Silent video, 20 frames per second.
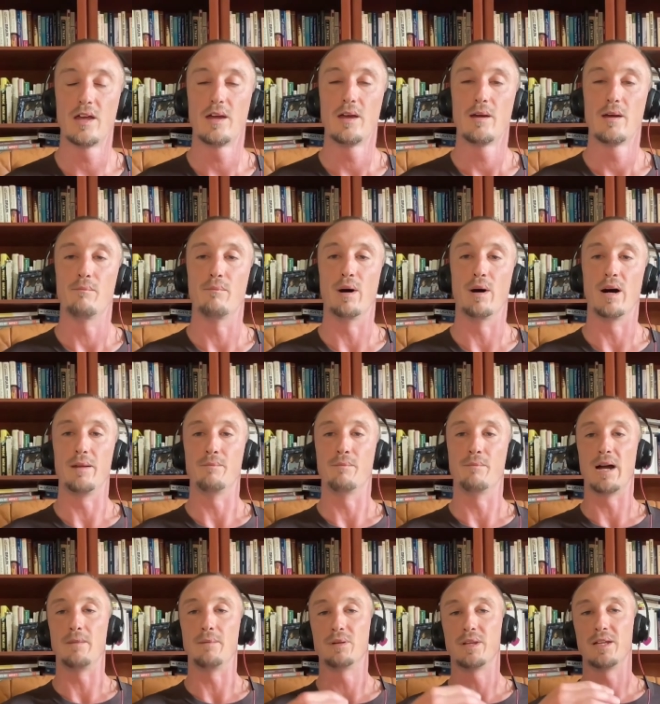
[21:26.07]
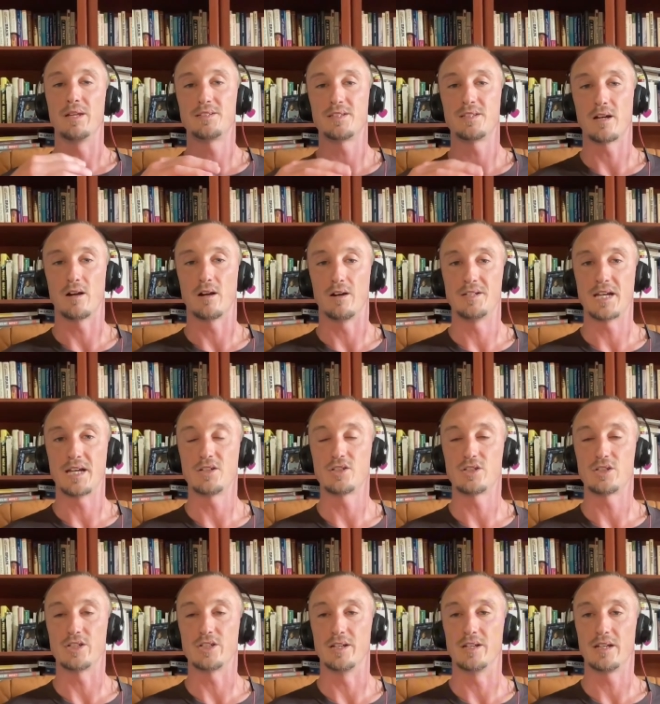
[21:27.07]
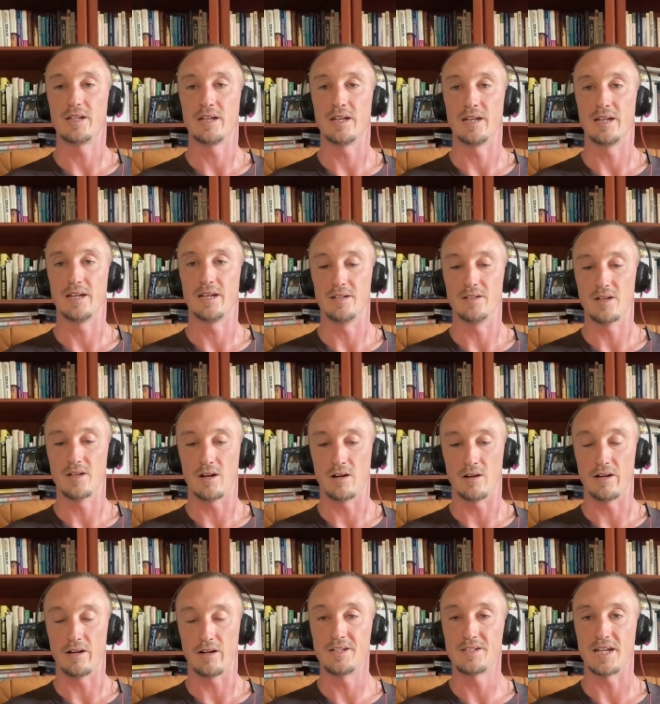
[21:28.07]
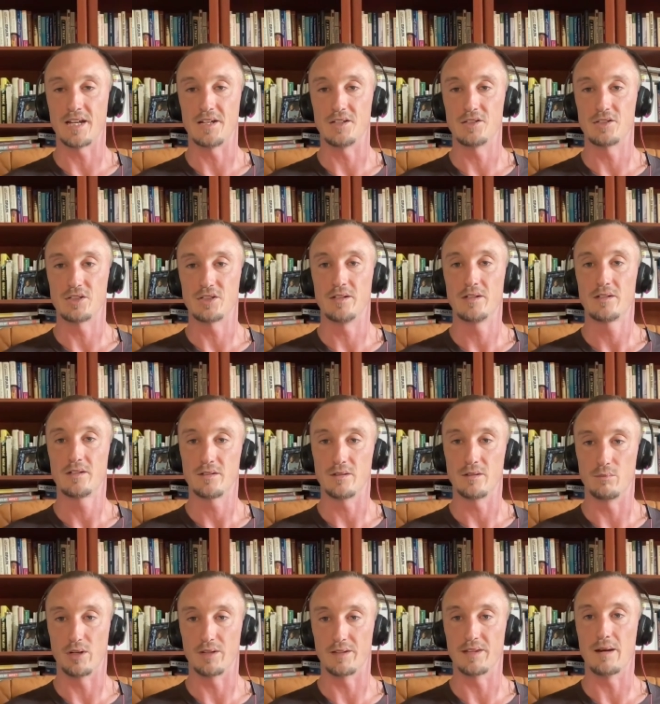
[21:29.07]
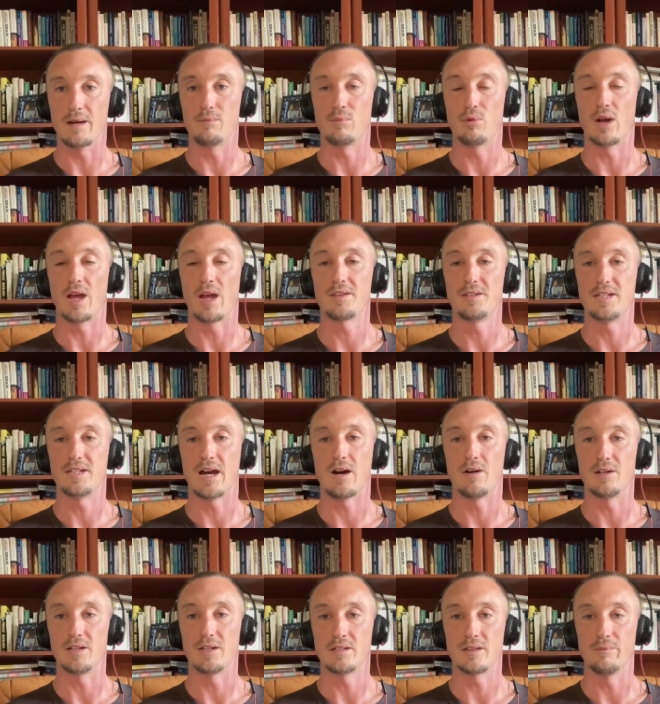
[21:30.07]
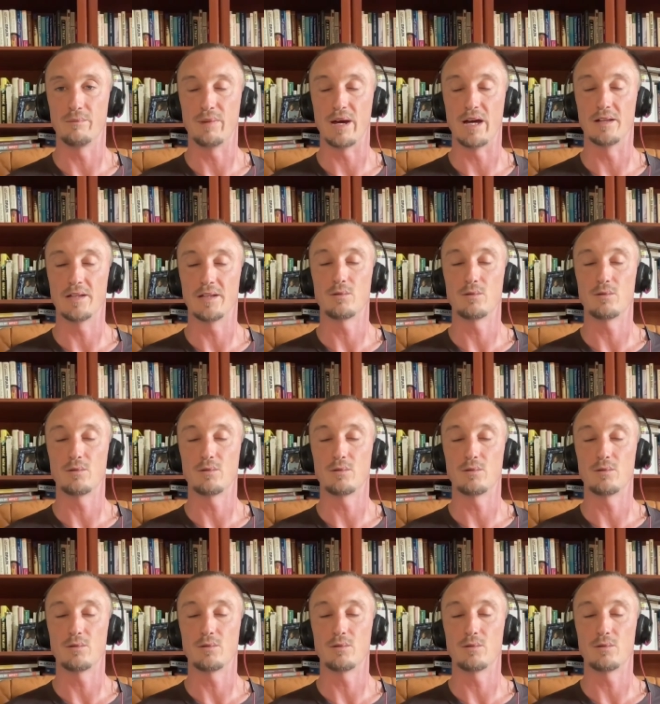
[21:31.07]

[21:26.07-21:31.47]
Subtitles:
But by placing our attention and our intention to bring that breath down into the belly,